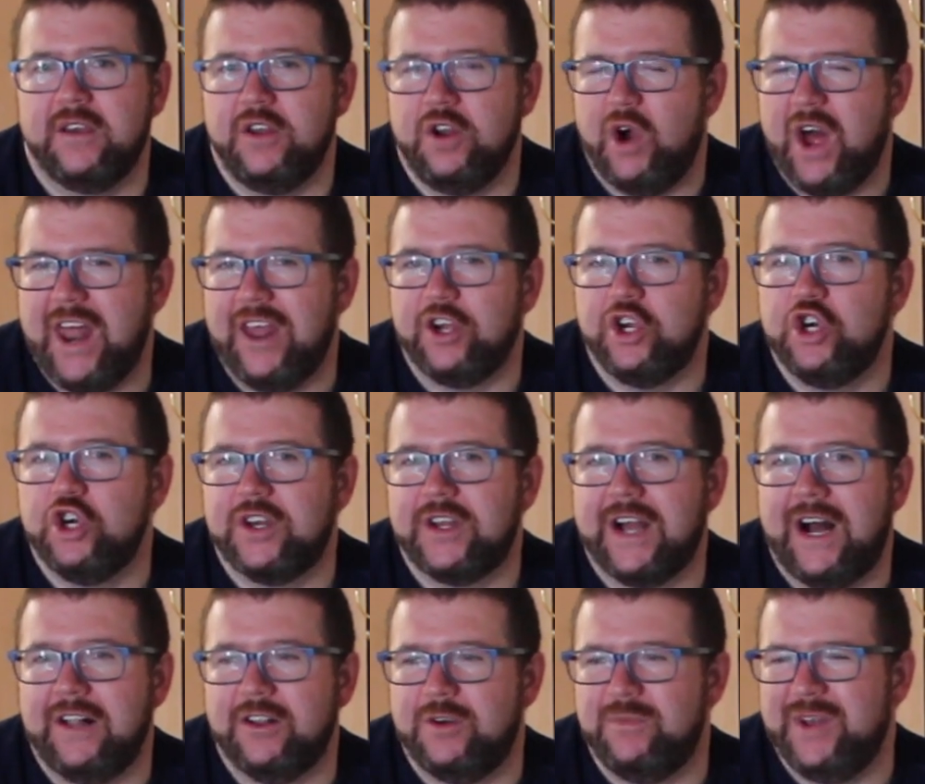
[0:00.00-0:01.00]
you know, had a good
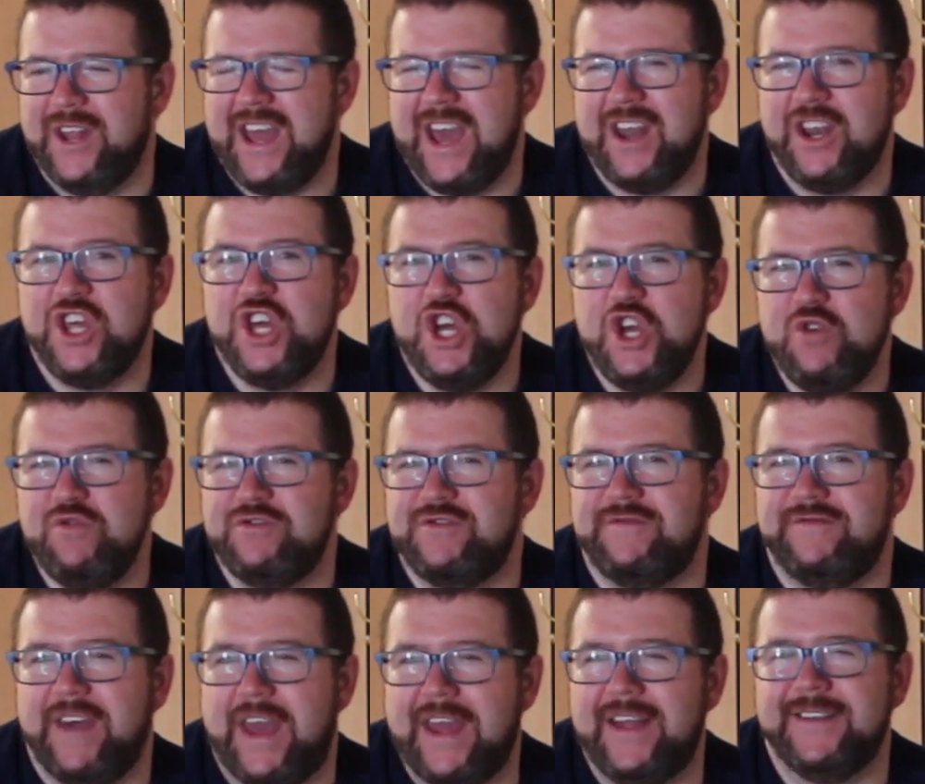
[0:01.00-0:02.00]
color, but it had huge
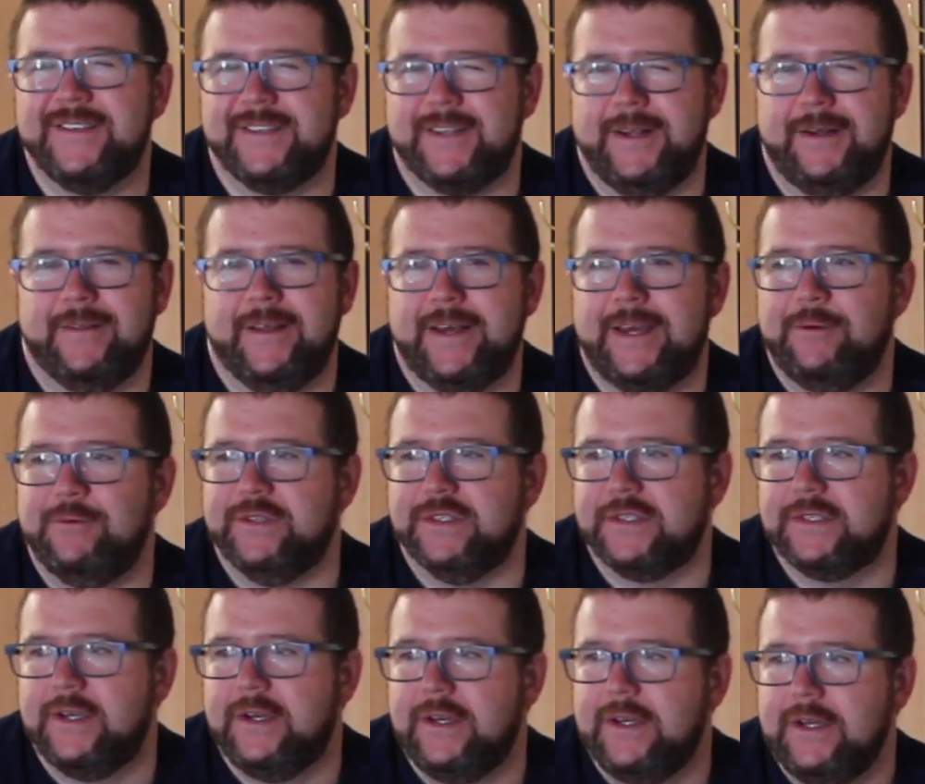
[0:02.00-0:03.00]
veins in it, like it
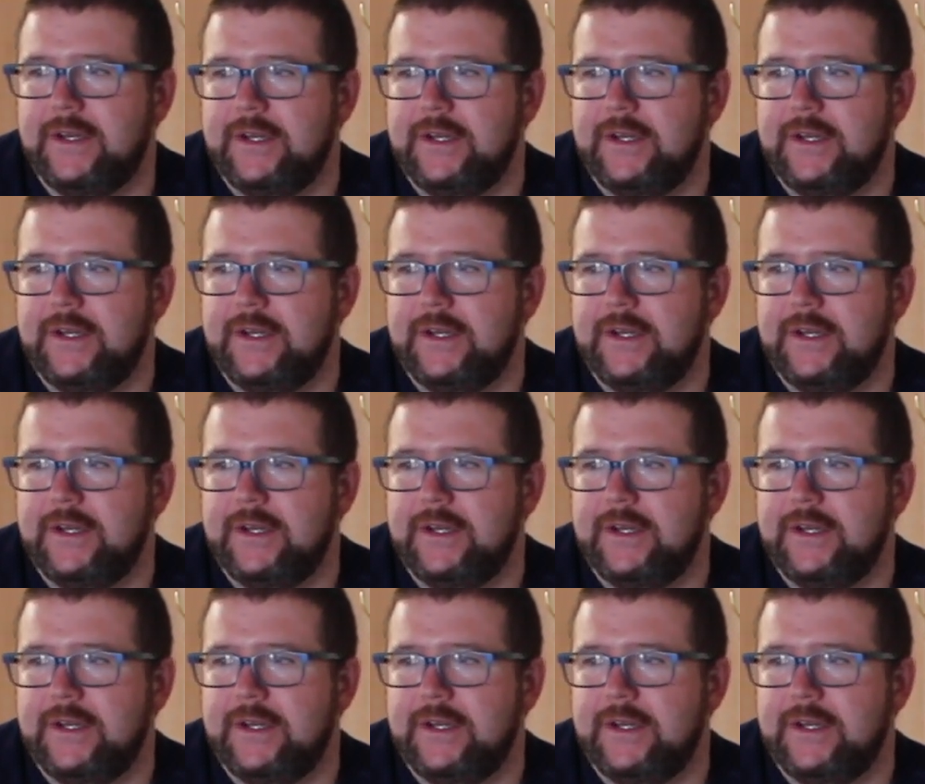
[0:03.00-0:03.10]
was